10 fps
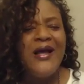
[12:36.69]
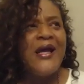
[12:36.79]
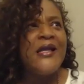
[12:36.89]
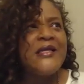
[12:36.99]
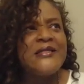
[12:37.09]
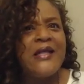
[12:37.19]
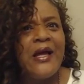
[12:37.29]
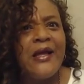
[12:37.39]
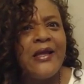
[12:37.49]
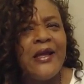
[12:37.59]
And it's
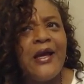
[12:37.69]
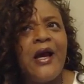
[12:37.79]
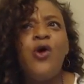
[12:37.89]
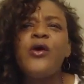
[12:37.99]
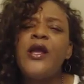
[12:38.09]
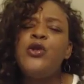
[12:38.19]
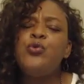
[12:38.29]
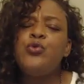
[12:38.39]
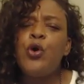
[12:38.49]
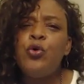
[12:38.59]
like, okay,
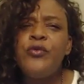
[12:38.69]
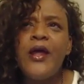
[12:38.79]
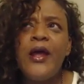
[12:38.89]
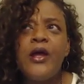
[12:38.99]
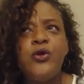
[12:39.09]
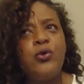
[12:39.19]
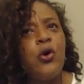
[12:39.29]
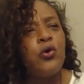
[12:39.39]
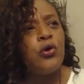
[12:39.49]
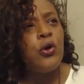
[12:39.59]
you know that and you
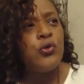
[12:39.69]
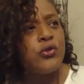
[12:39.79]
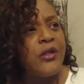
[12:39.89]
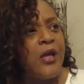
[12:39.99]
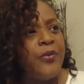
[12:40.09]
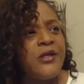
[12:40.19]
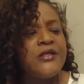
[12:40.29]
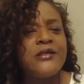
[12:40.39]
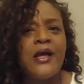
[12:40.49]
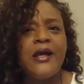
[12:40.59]
holding on to that, but
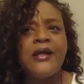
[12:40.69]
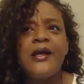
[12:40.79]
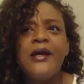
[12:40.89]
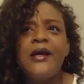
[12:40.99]
it's like,